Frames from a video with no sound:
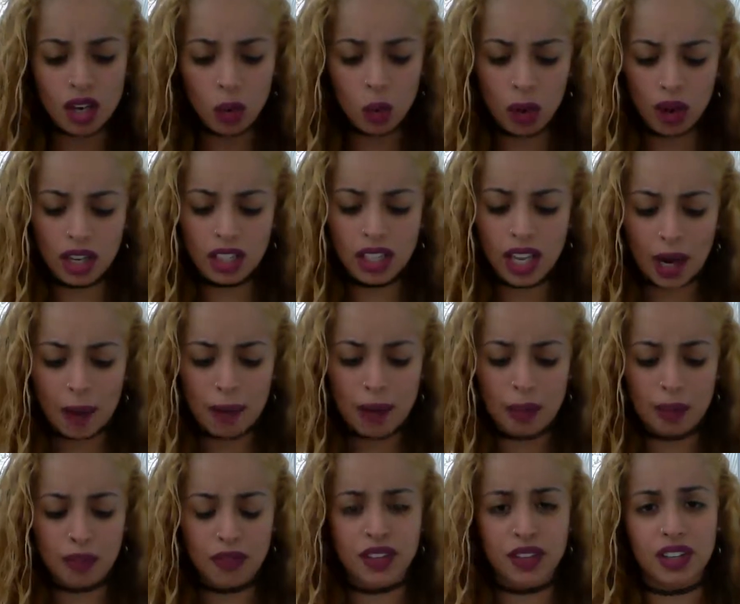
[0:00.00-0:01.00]
What a lot of
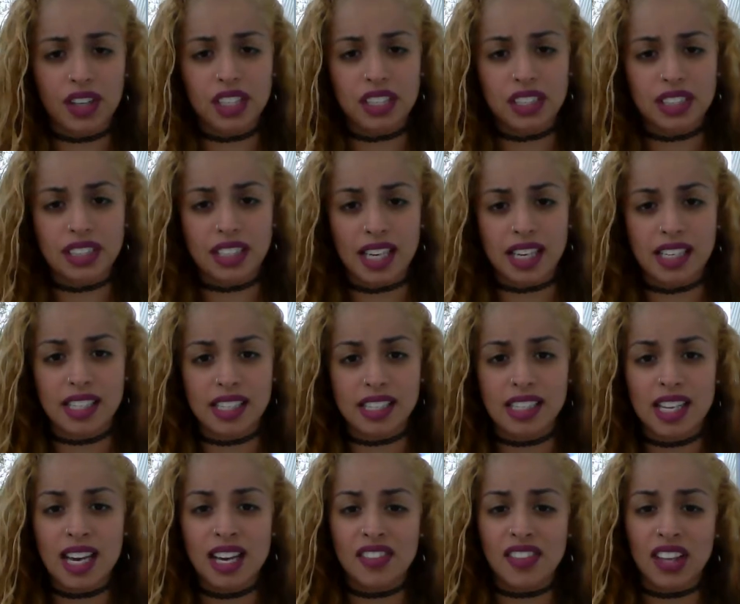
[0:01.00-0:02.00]
people fail to understand
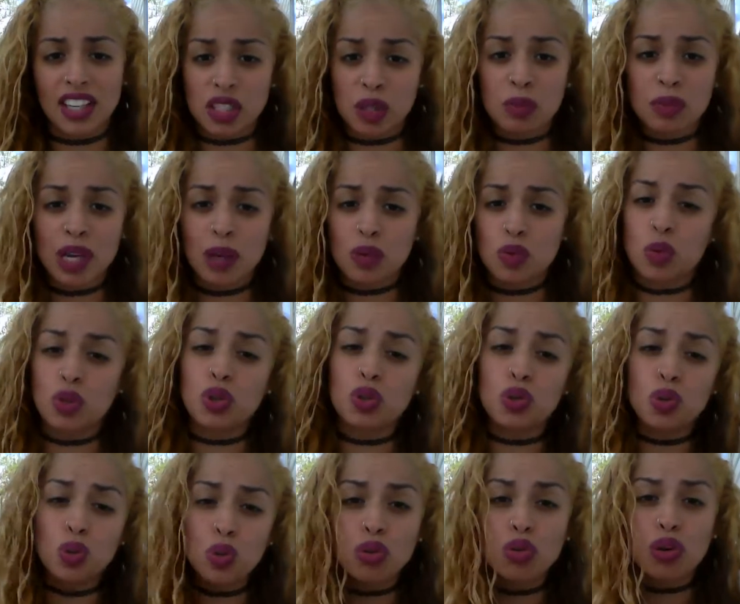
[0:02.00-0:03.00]
is that sometimes when
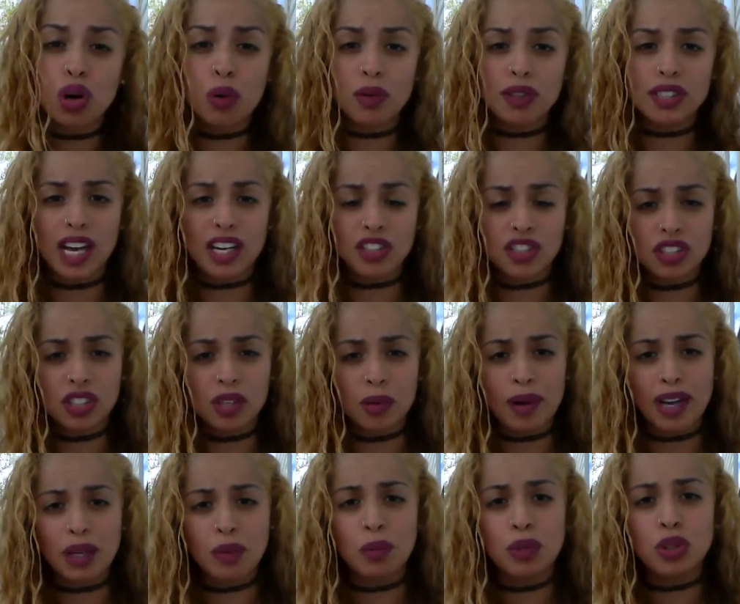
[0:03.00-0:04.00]
you do grow attached to
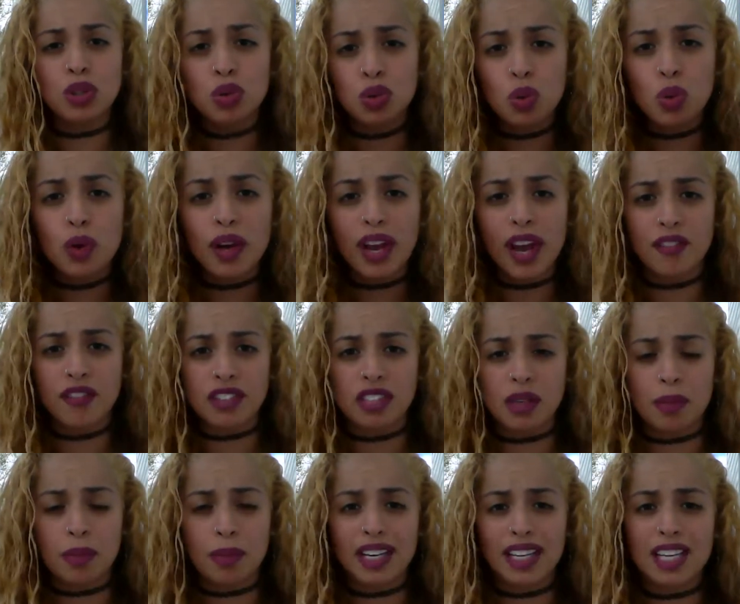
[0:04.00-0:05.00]
somebody, when you do care for
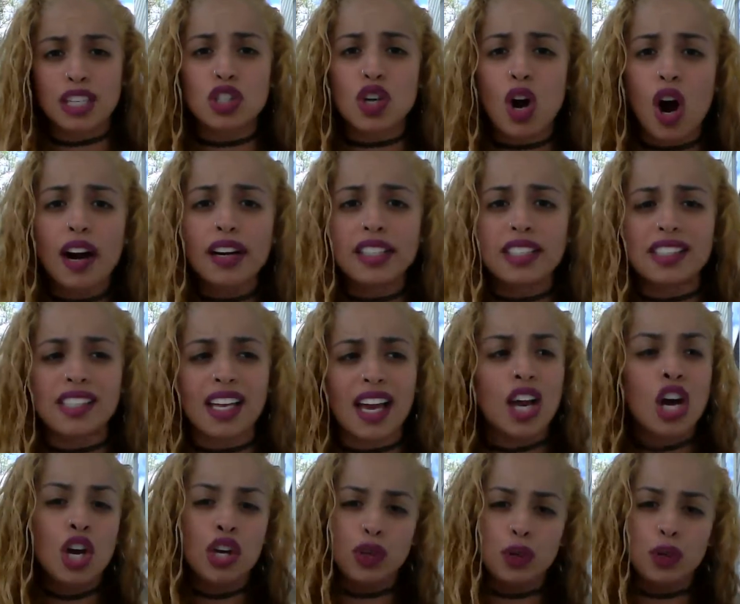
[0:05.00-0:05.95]
somebody, it's hard to say,